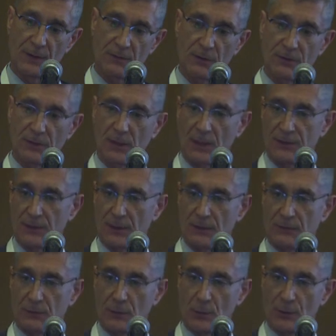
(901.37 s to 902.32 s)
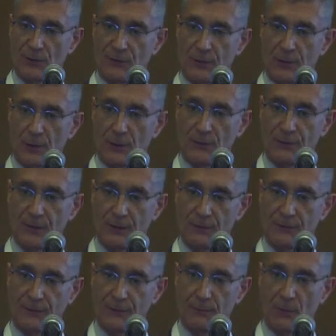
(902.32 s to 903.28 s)
other thing I think to notice here is that
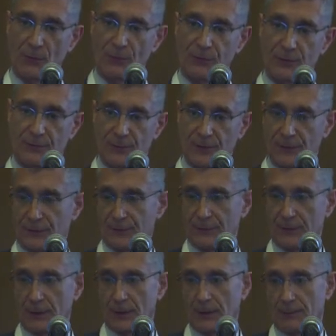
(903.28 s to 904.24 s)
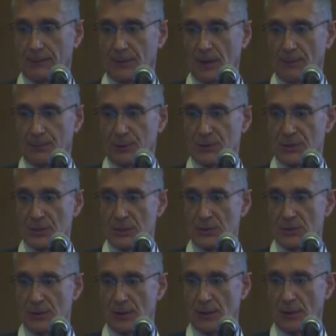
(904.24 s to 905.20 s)
for most of this
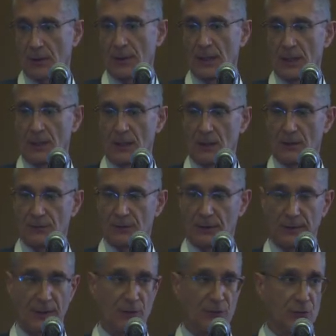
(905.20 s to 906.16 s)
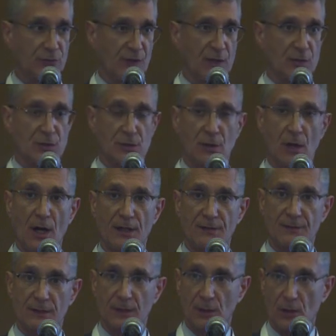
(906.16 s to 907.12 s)
procedure here, the laser is actually not
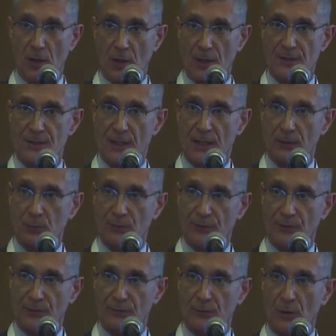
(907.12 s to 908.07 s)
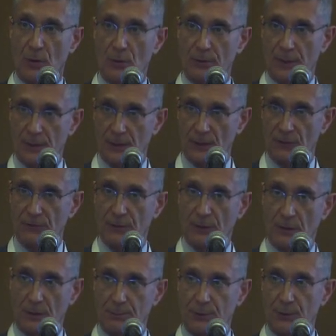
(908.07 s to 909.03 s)
even in contact with the stone, and it's
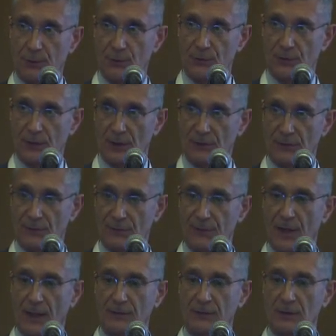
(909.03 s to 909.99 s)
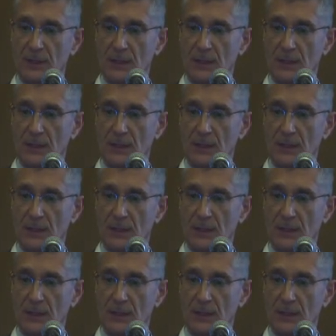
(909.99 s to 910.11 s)
still producing its effect.